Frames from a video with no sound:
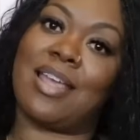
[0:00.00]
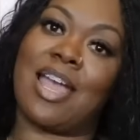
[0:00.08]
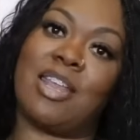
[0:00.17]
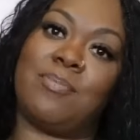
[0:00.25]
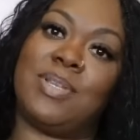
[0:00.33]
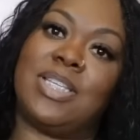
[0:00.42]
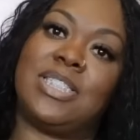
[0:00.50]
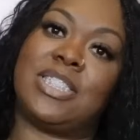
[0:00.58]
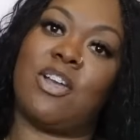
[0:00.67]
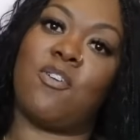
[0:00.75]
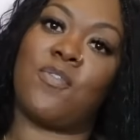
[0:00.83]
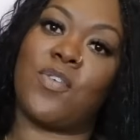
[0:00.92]
I got them in the
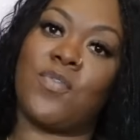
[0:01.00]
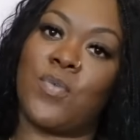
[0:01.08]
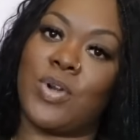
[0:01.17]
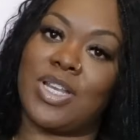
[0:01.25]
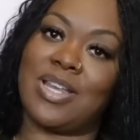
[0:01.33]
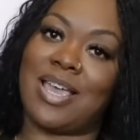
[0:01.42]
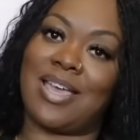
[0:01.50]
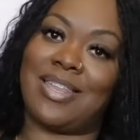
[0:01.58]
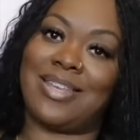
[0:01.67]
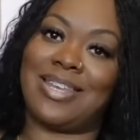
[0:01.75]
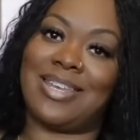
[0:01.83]
sale for forty-nine